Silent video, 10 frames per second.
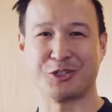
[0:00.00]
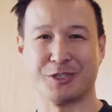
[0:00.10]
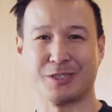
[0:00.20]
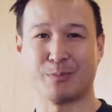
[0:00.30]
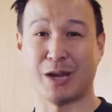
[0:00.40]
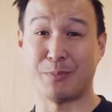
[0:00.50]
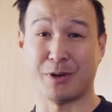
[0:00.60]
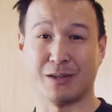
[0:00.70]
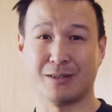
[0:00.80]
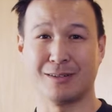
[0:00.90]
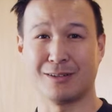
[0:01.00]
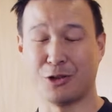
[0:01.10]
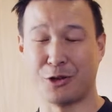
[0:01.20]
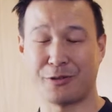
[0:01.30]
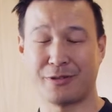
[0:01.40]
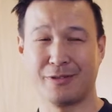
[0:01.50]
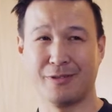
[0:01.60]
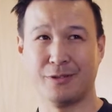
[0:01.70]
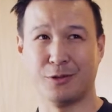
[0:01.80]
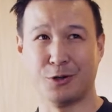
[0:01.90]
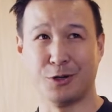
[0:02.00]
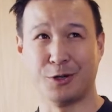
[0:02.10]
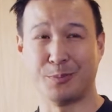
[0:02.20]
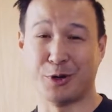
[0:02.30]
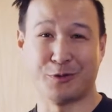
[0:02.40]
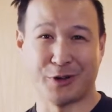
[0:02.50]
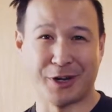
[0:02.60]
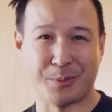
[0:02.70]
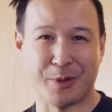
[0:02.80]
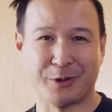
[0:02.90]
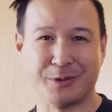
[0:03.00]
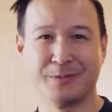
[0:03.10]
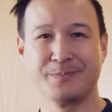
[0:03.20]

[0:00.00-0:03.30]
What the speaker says: as paper, cloth, or perforated metal.